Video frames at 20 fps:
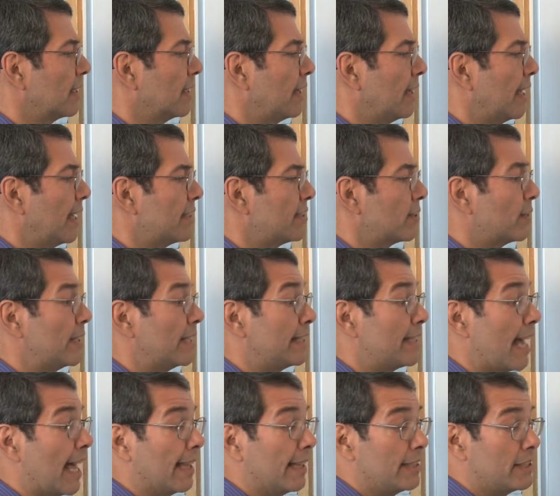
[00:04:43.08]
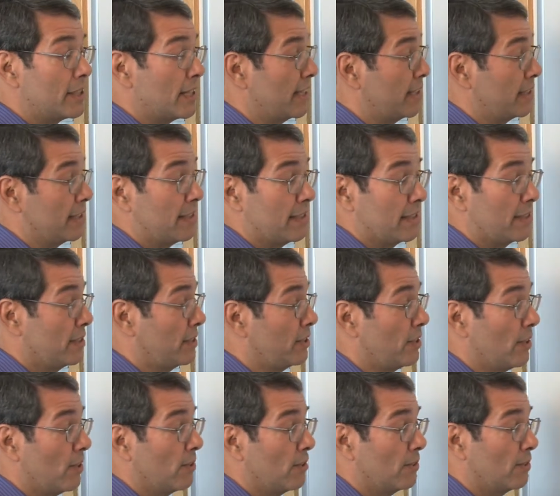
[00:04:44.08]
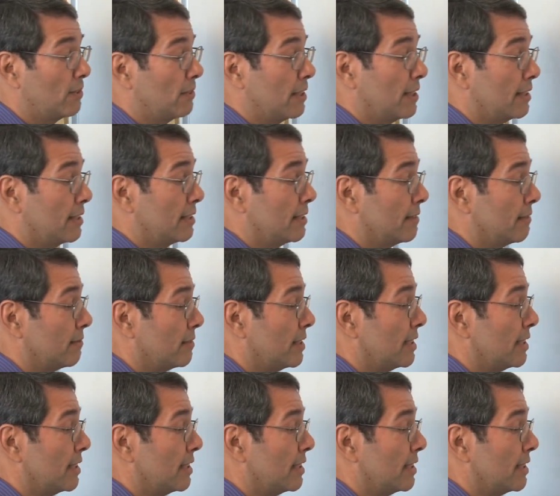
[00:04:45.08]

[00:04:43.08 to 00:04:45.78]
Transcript: lesser intelligence, you know,